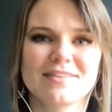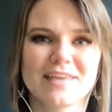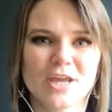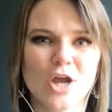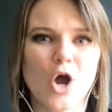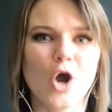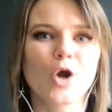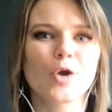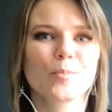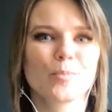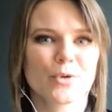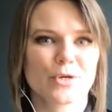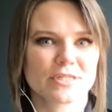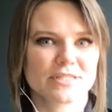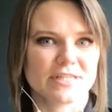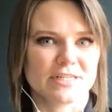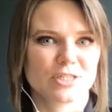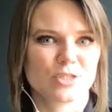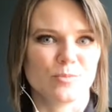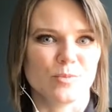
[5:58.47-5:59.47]
they are
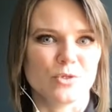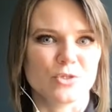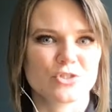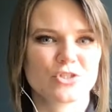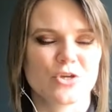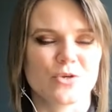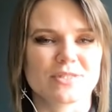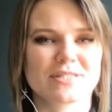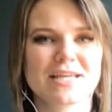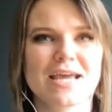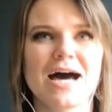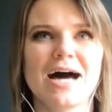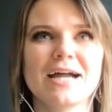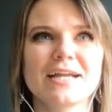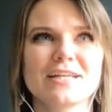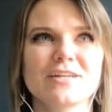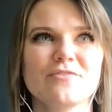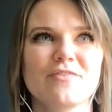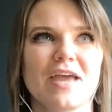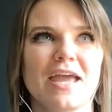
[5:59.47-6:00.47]
predictable. So it's
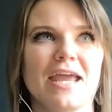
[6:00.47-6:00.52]
kind of